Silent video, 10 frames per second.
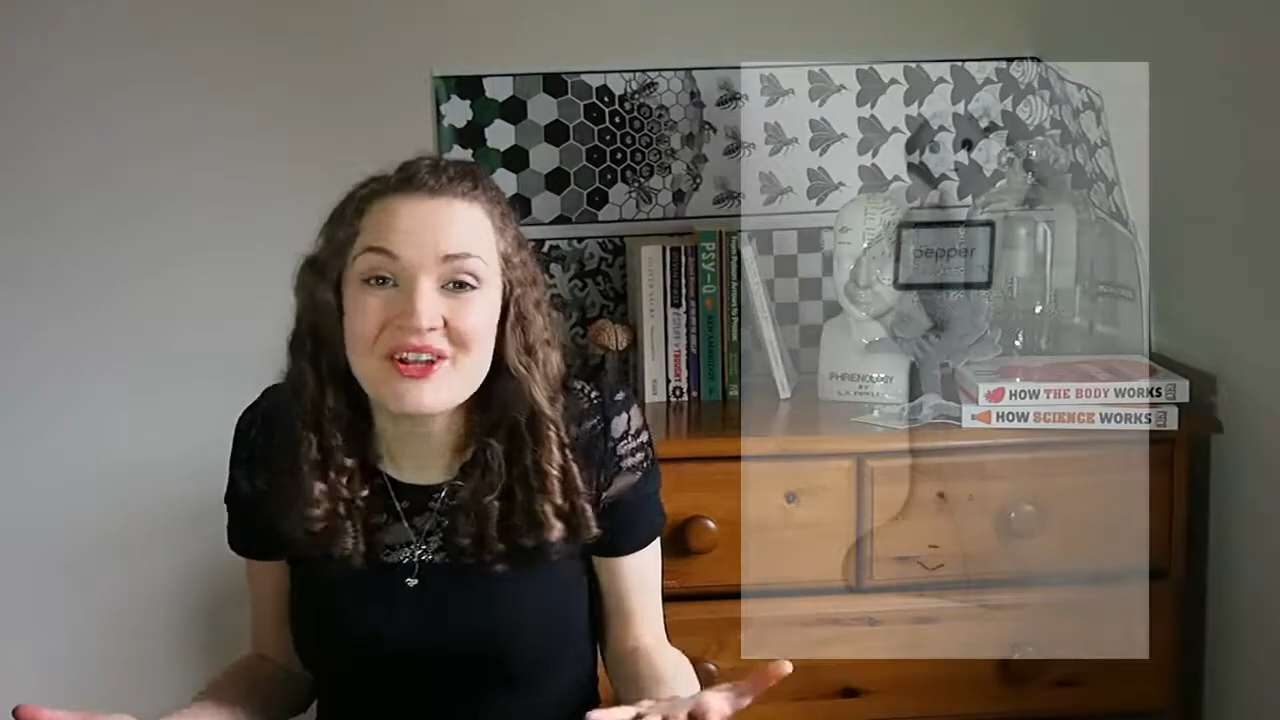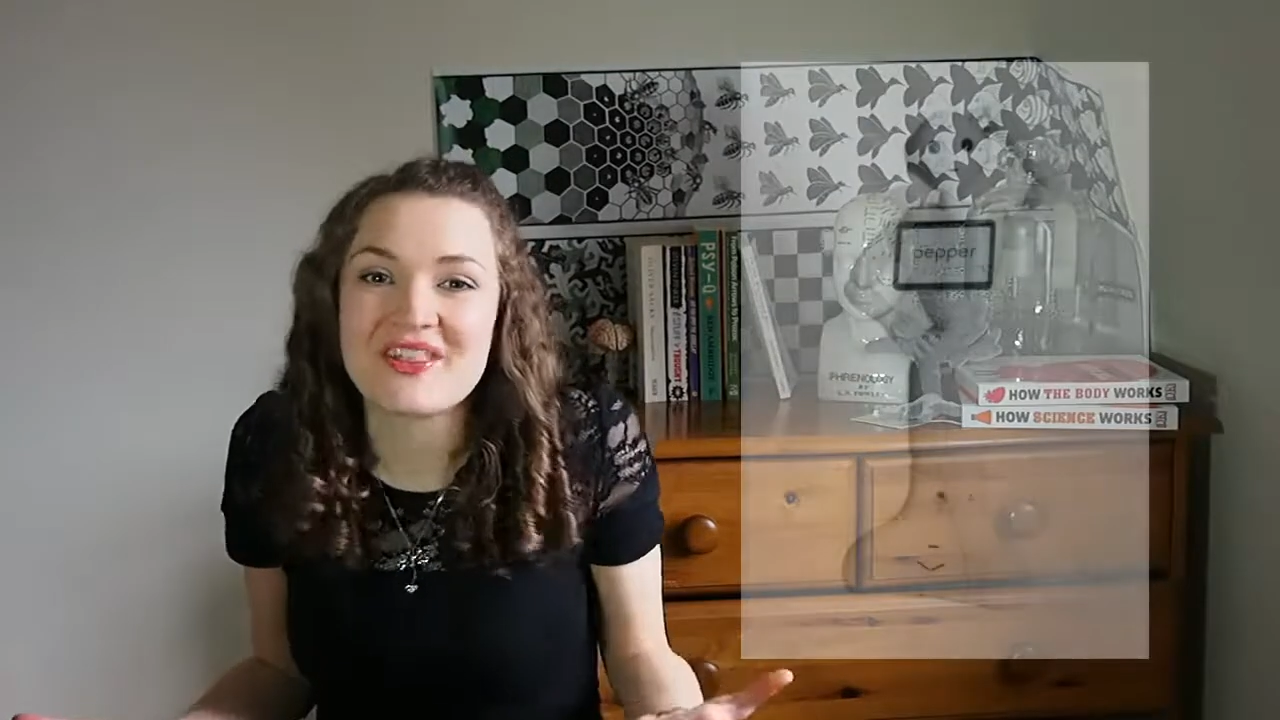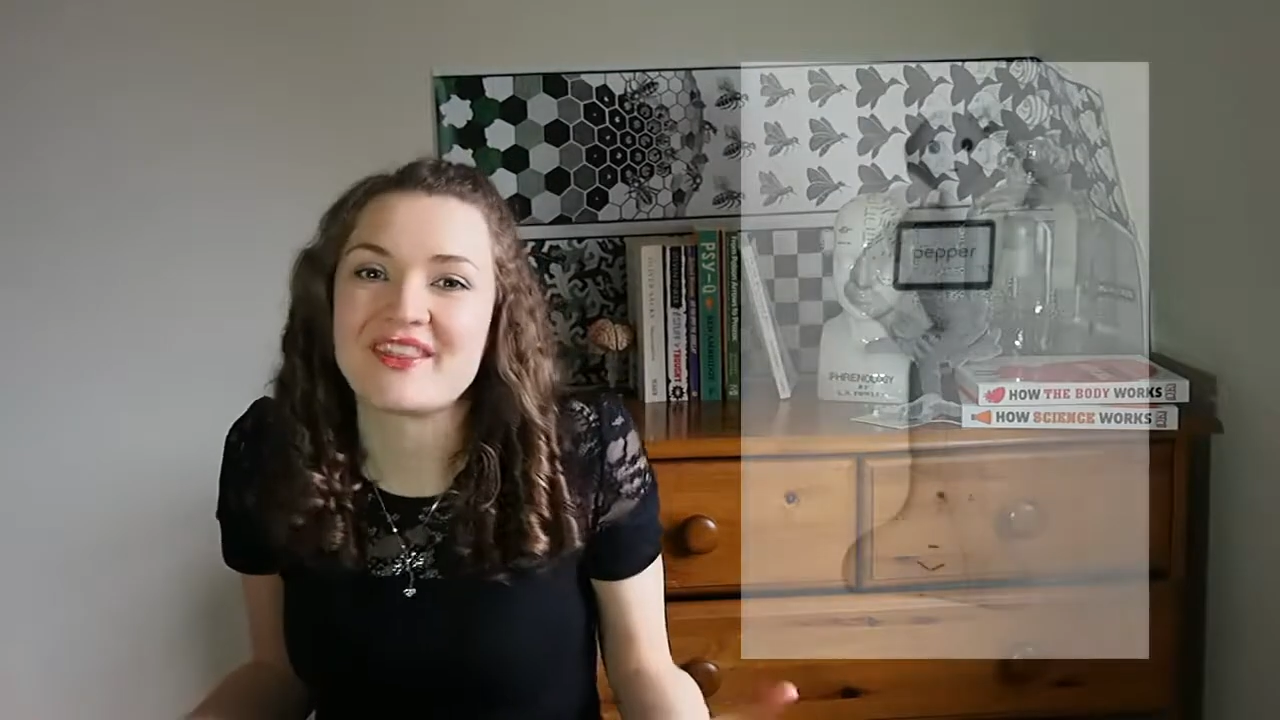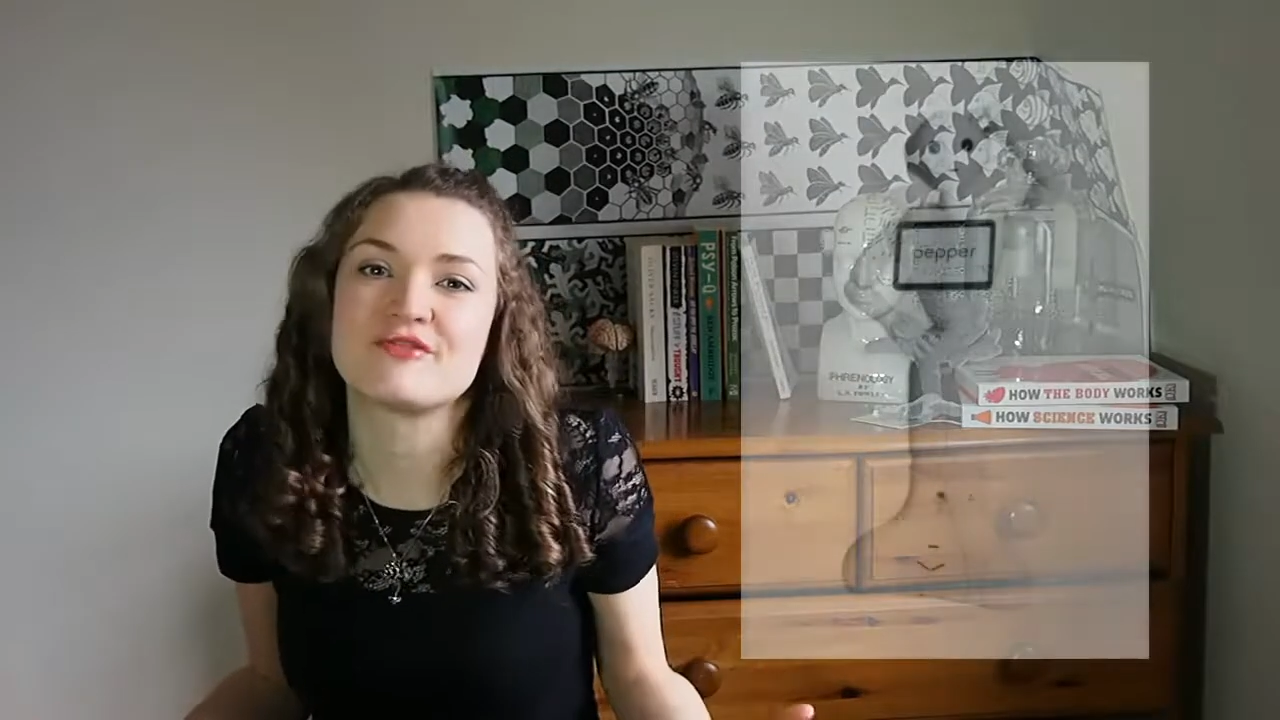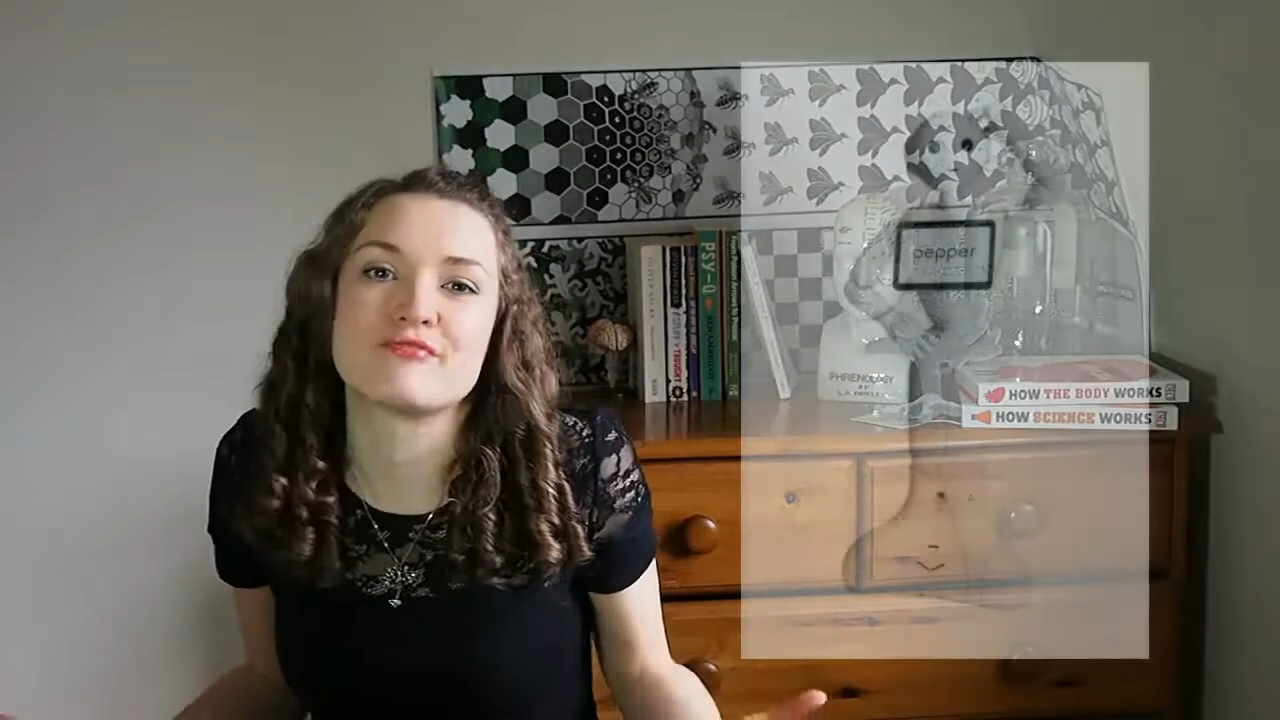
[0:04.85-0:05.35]
at
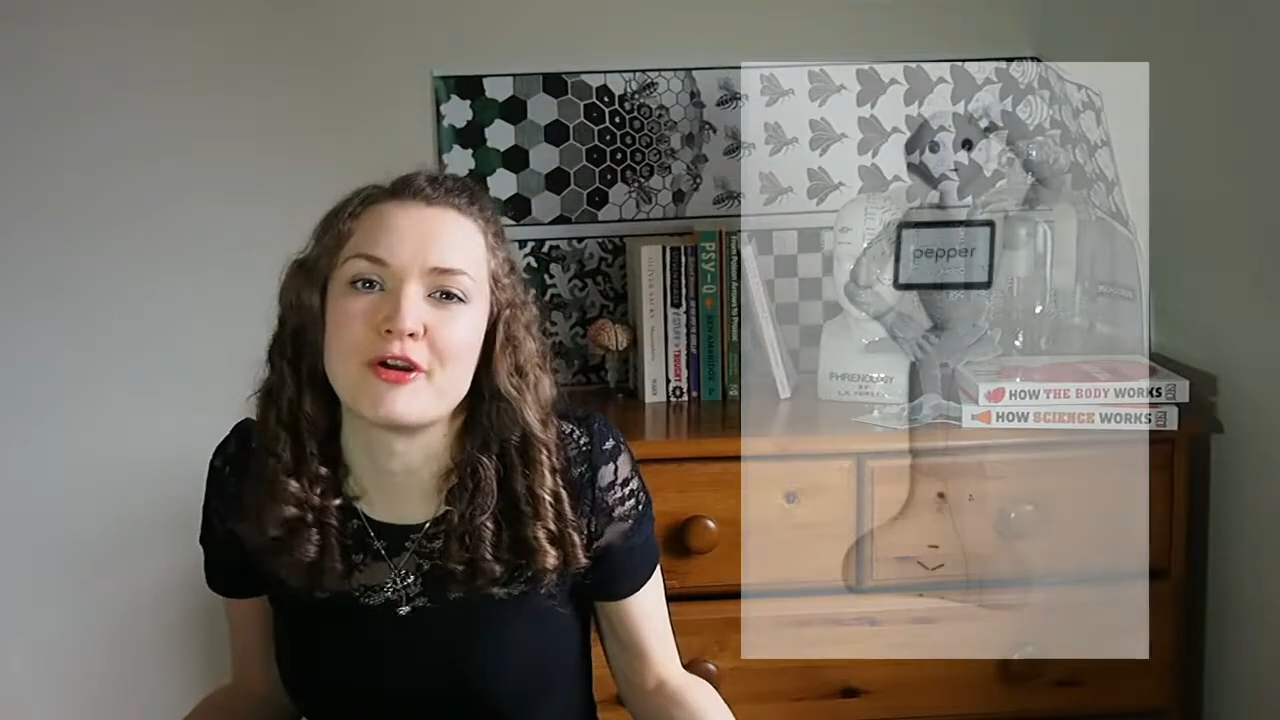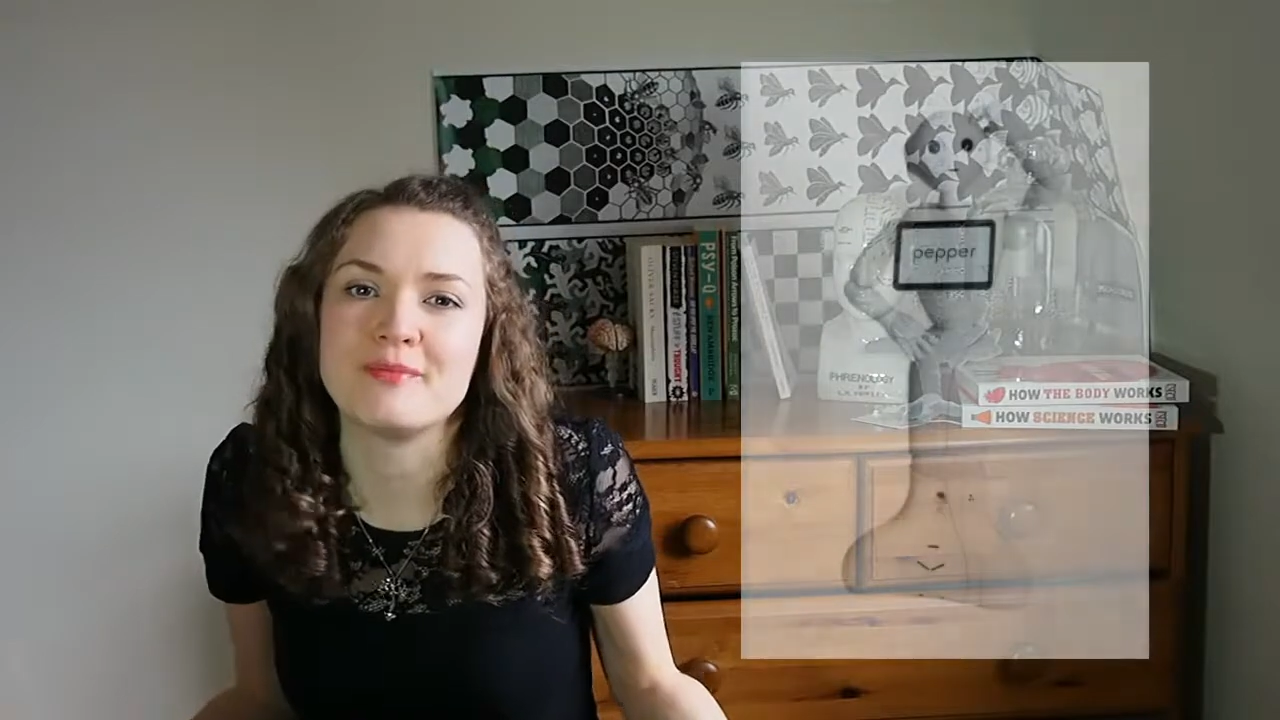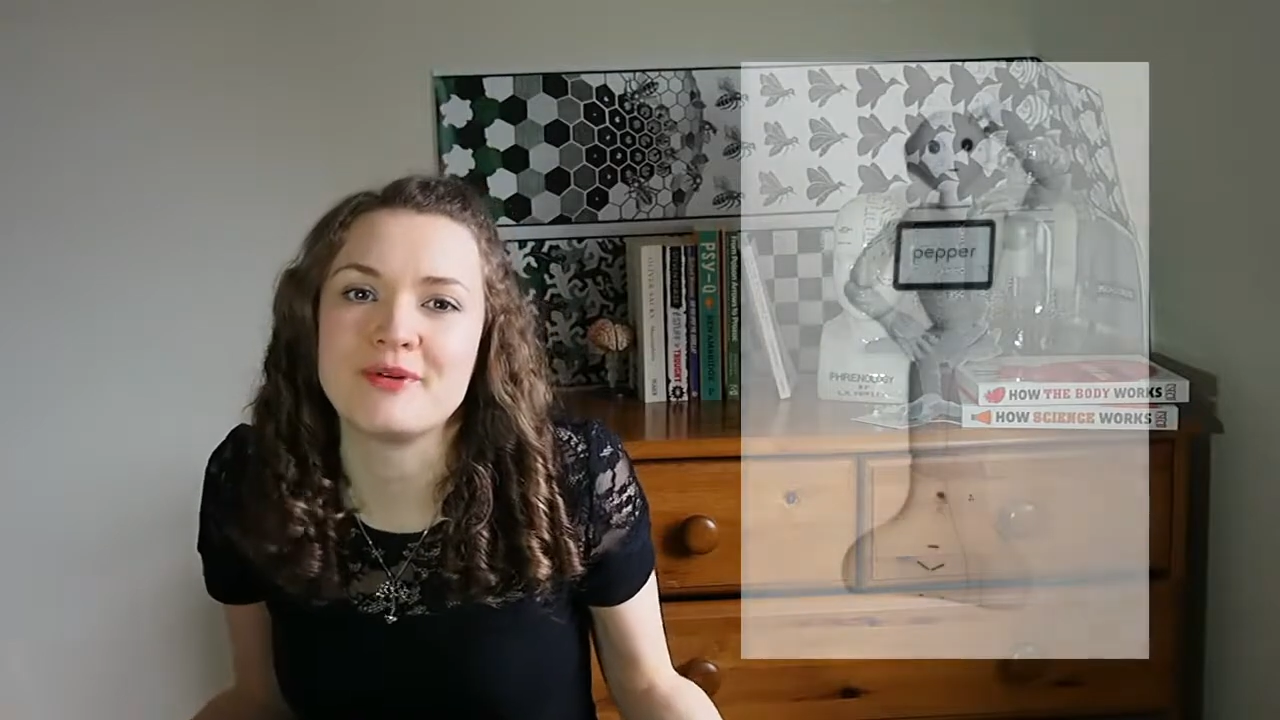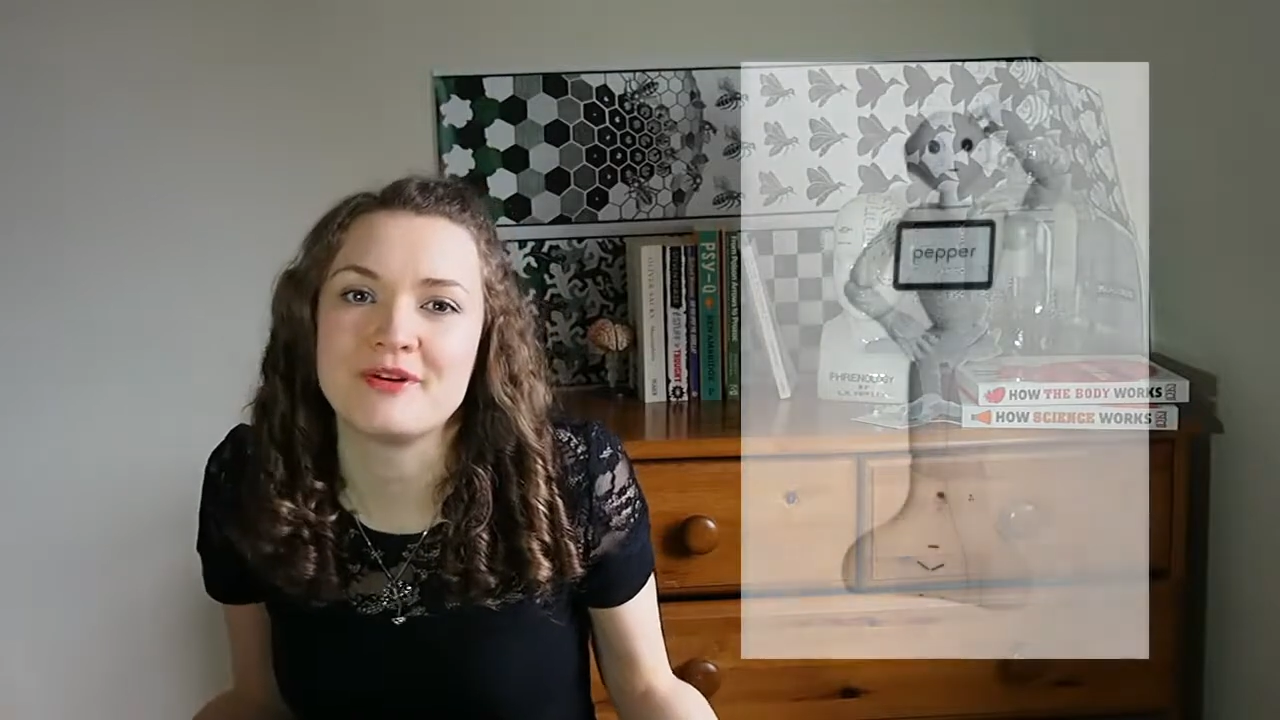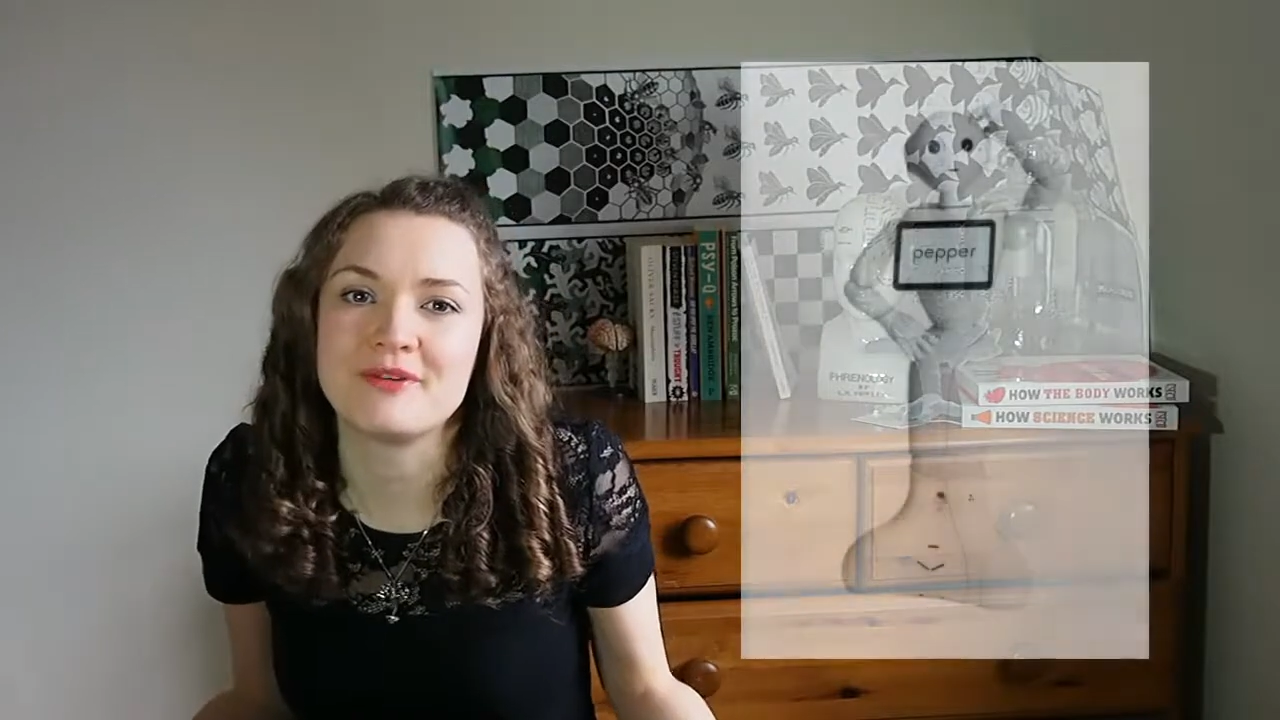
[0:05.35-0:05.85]
this
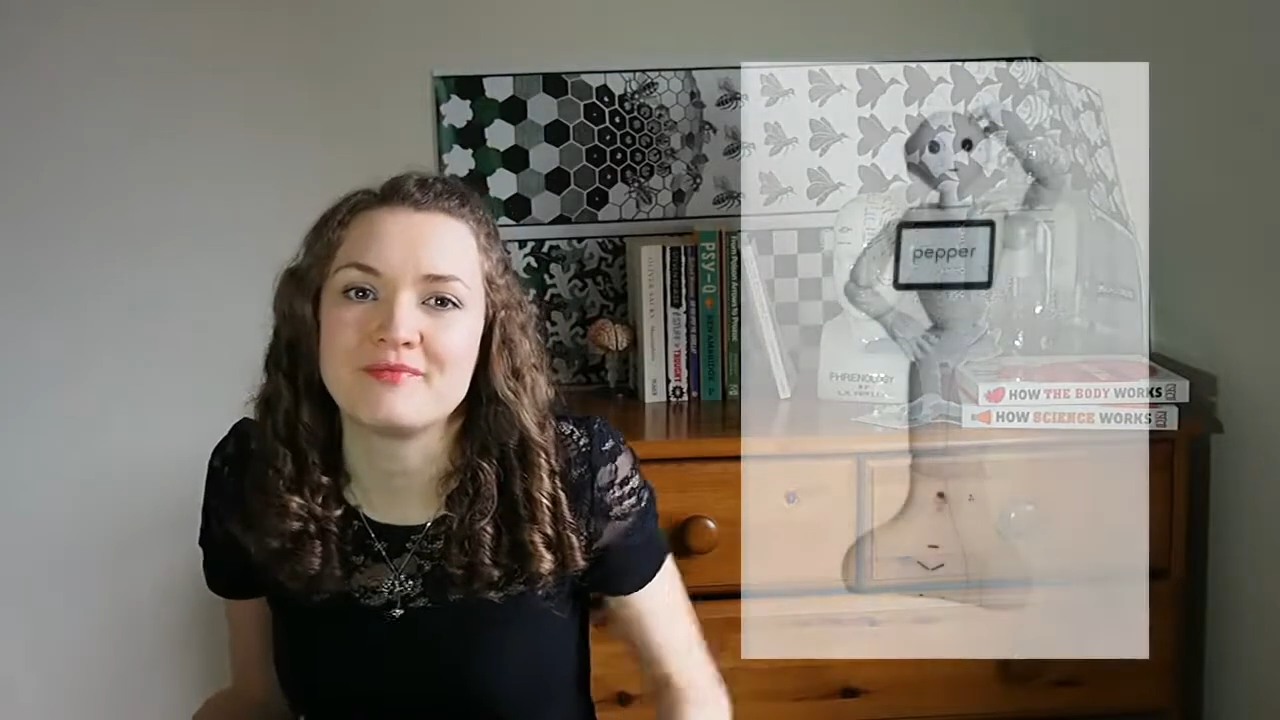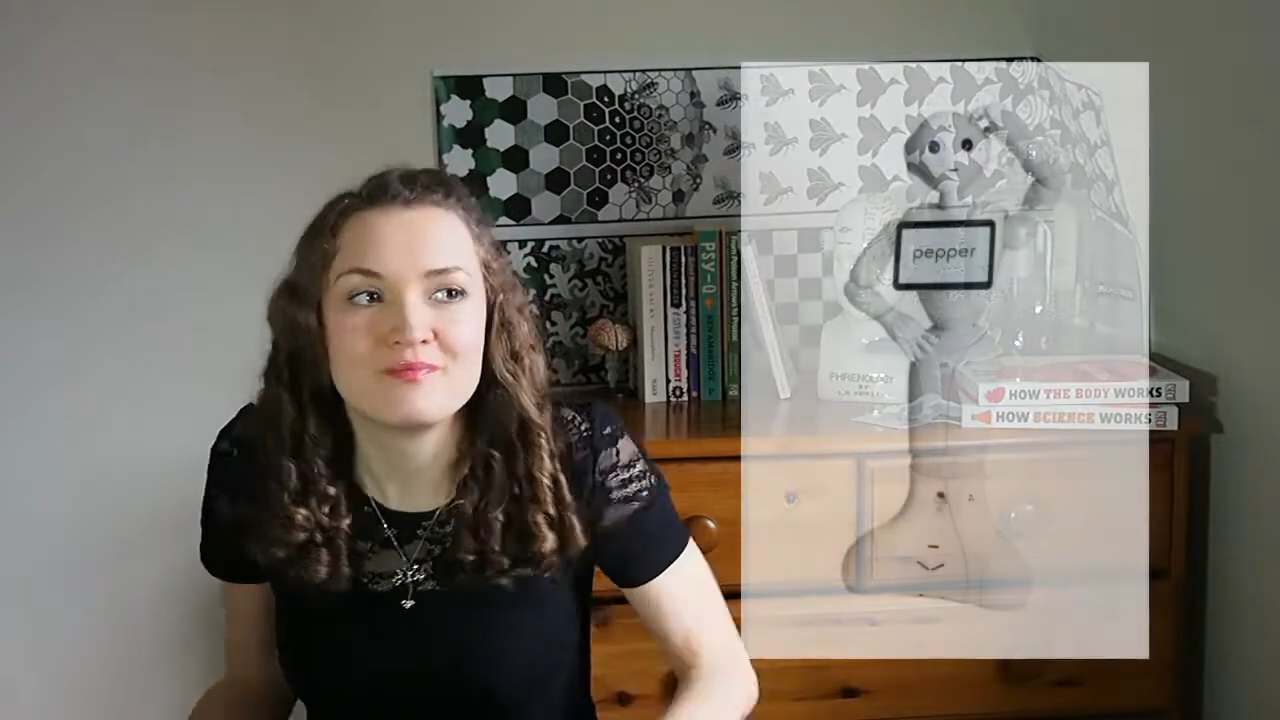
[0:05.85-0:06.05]
robot,